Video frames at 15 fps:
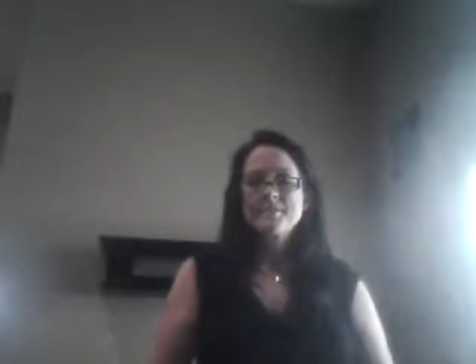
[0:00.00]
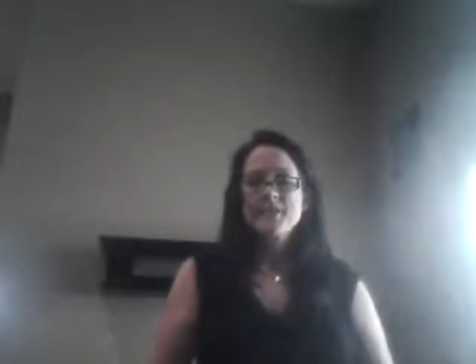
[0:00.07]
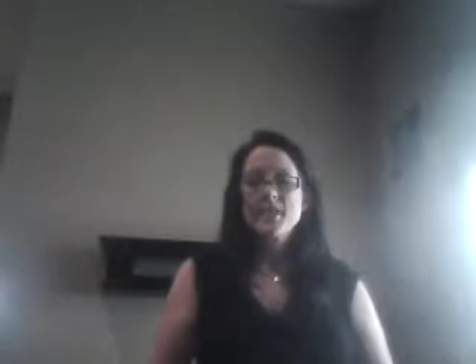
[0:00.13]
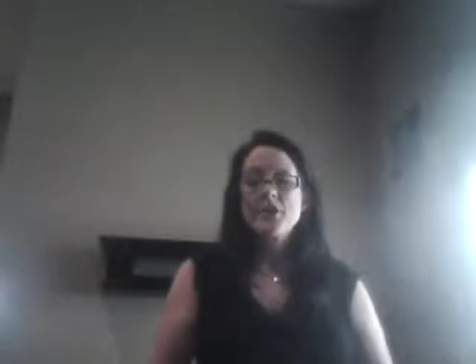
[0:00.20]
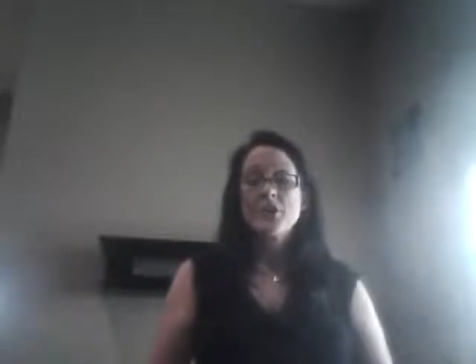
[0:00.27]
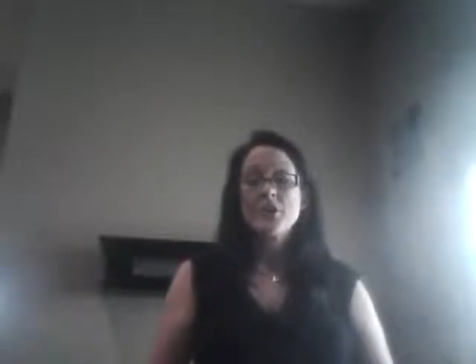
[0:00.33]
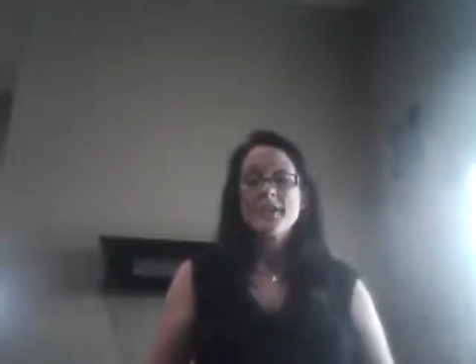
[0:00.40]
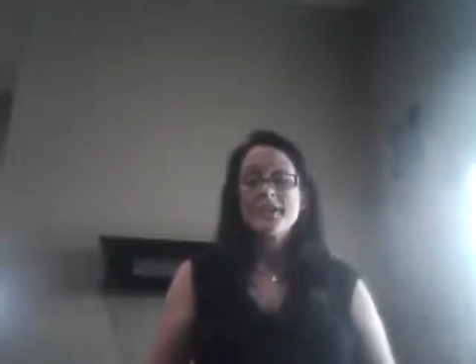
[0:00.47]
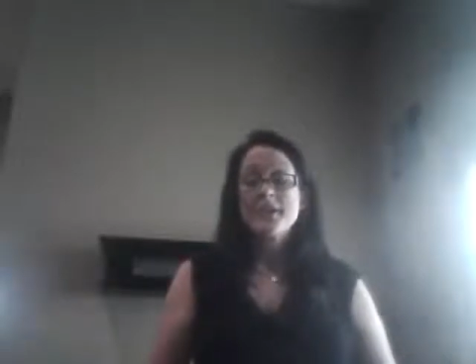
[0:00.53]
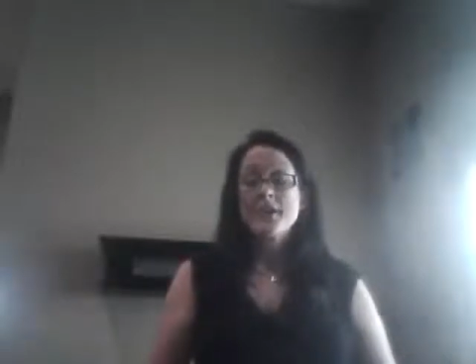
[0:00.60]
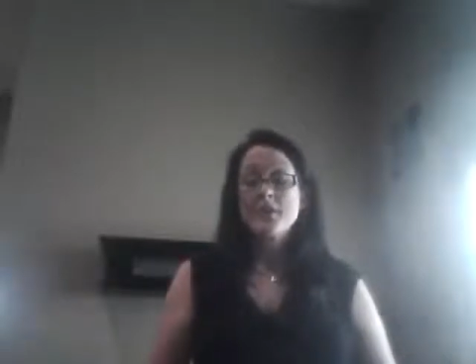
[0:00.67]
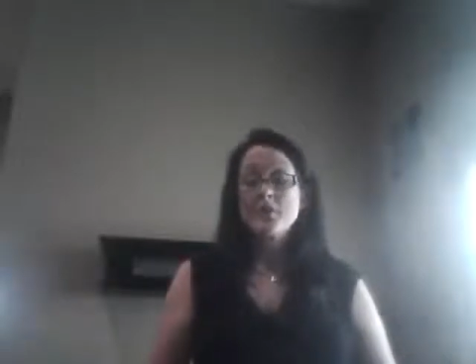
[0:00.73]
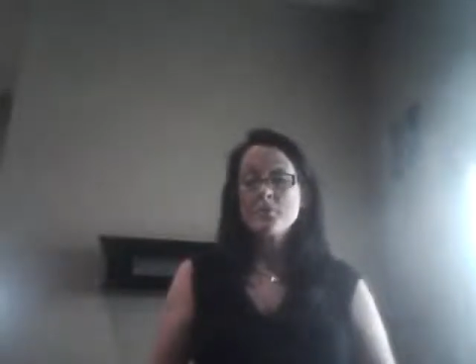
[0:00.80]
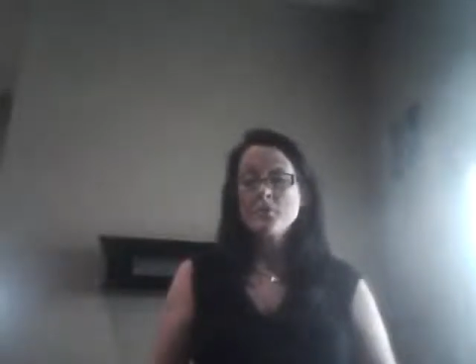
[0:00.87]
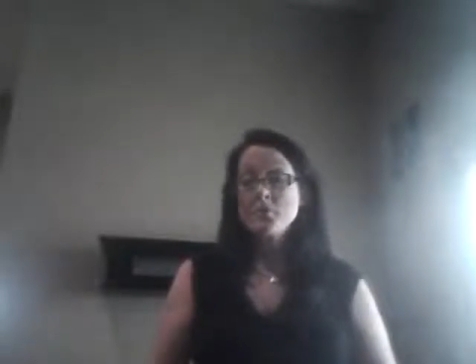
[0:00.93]
there is
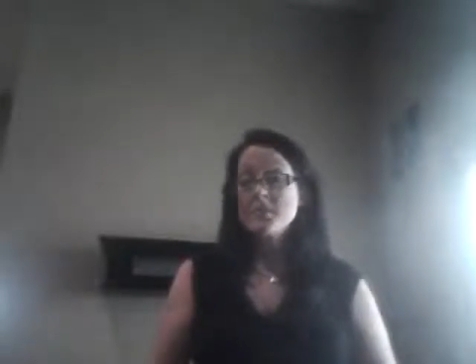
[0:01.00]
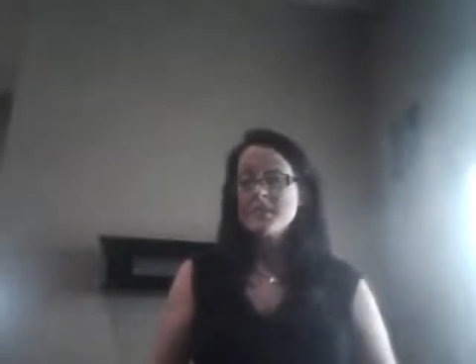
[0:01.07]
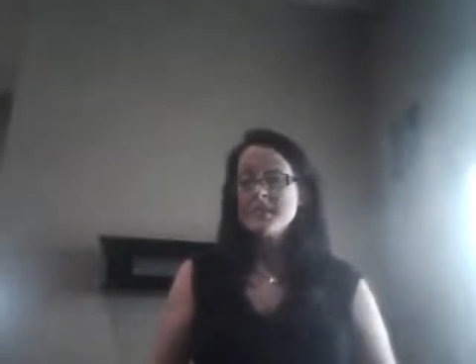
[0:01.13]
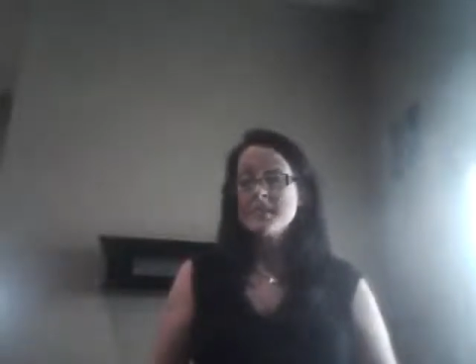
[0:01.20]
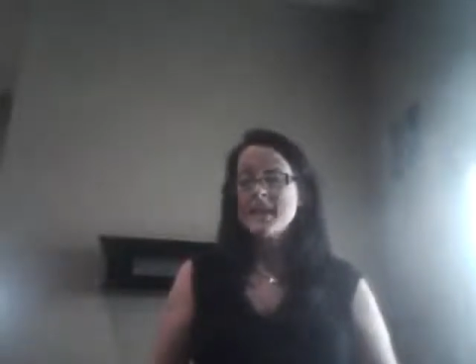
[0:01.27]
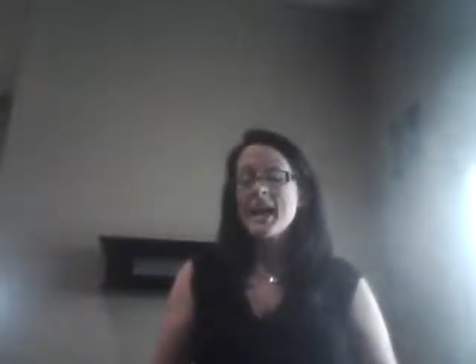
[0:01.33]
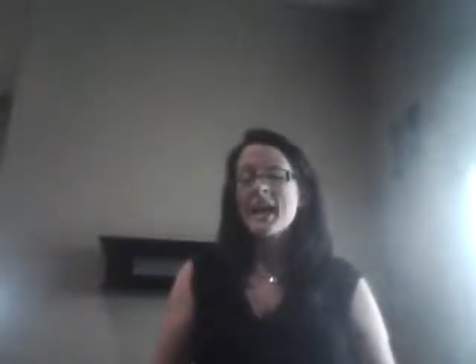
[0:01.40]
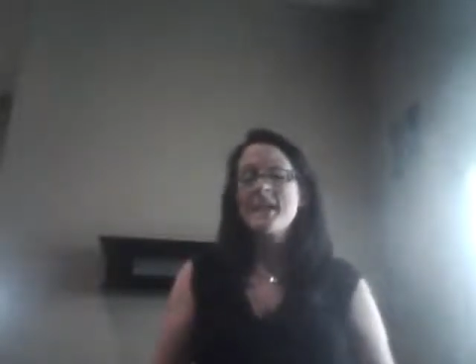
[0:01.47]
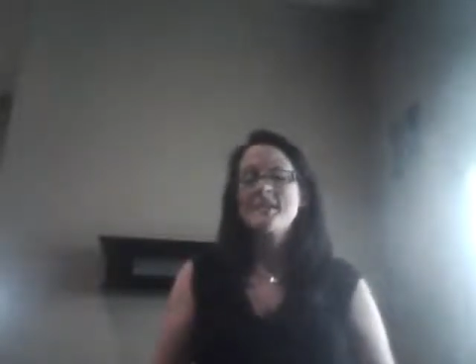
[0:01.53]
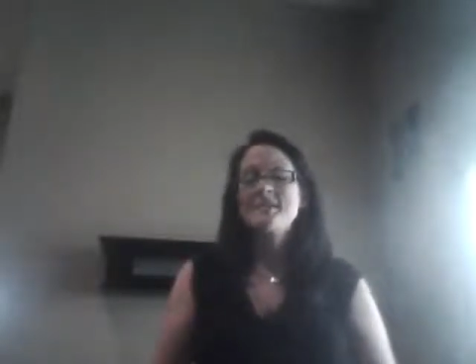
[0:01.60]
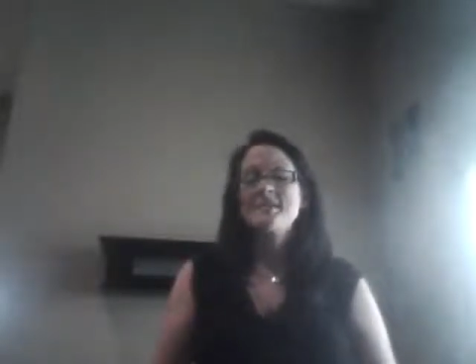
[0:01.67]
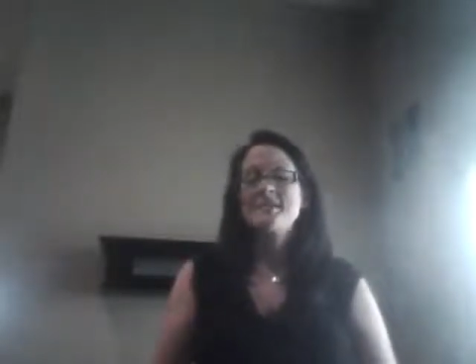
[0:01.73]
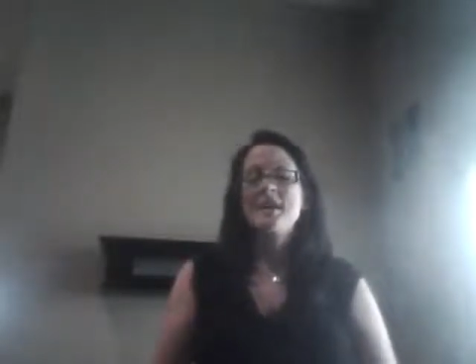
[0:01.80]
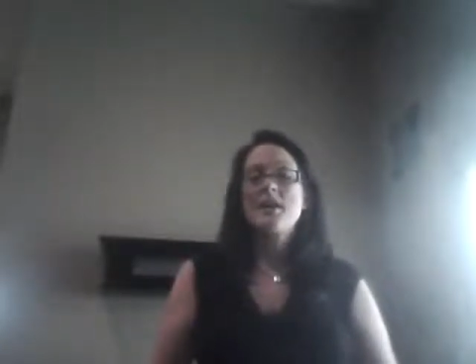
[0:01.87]
another person added to